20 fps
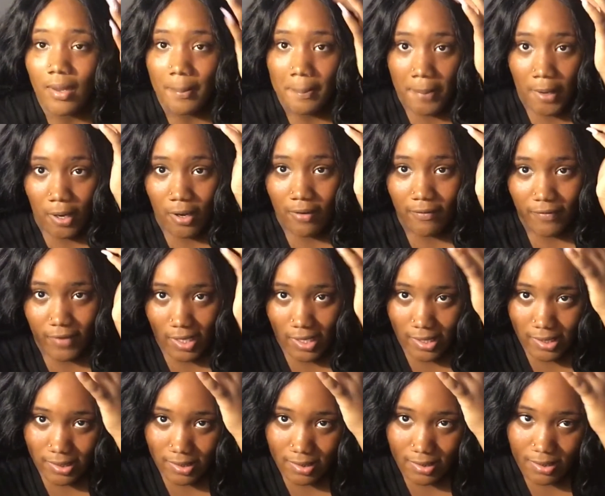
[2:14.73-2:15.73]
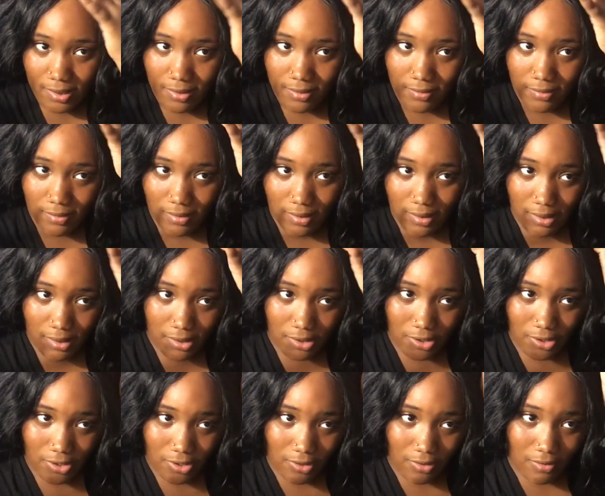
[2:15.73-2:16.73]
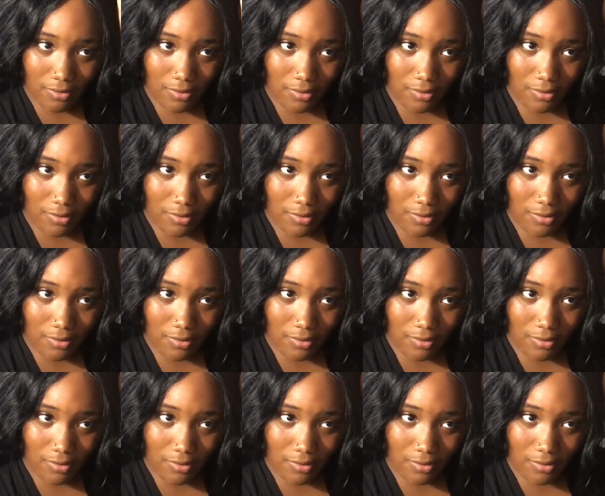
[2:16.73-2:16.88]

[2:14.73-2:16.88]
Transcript: Part finessed ish.